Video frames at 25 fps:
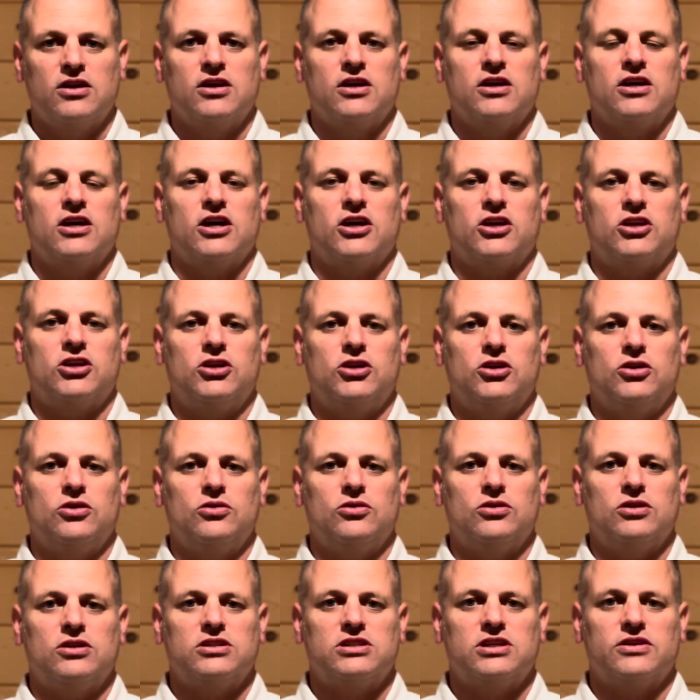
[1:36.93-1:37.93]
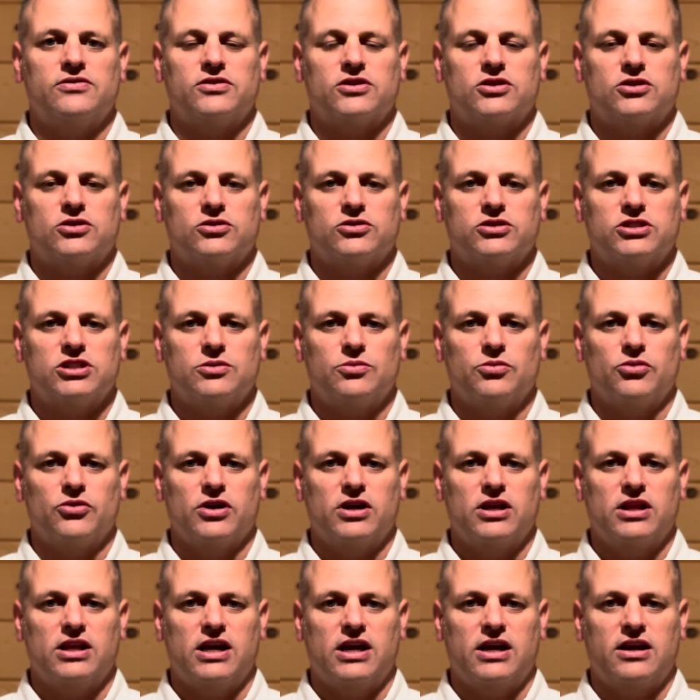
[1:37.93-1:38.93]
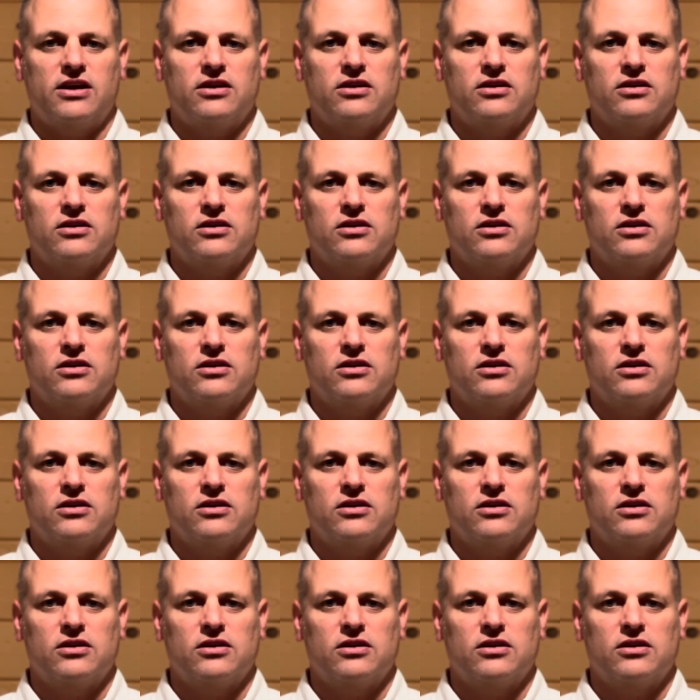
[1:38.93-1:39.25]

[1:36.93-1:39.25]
acute difficulty breathing.